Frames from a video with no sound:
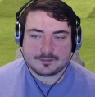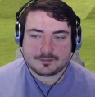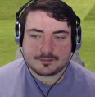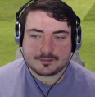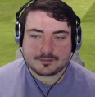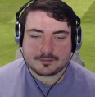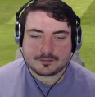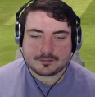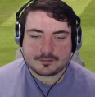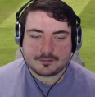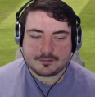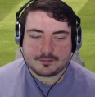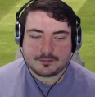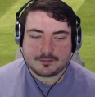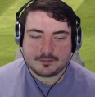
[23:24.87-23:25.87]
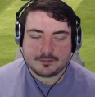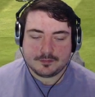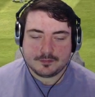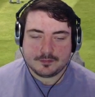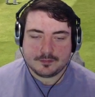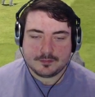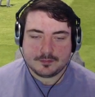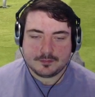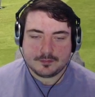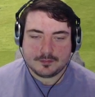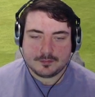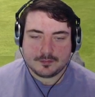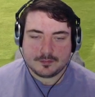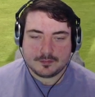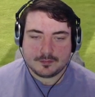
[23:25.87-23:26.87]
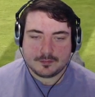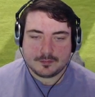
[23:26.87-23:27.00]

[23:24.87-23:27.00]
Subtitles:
No one is speaking in this clip.